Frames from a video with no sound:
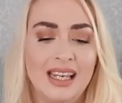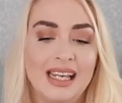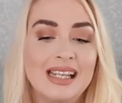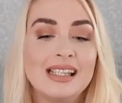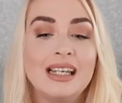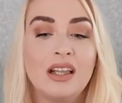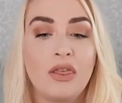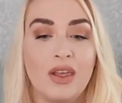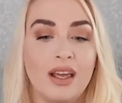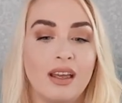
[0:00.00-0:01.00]
It is a little
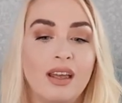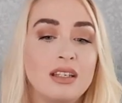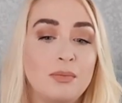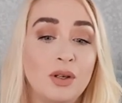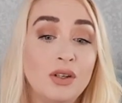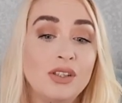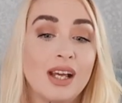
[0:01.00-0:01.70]
thick. To be honest,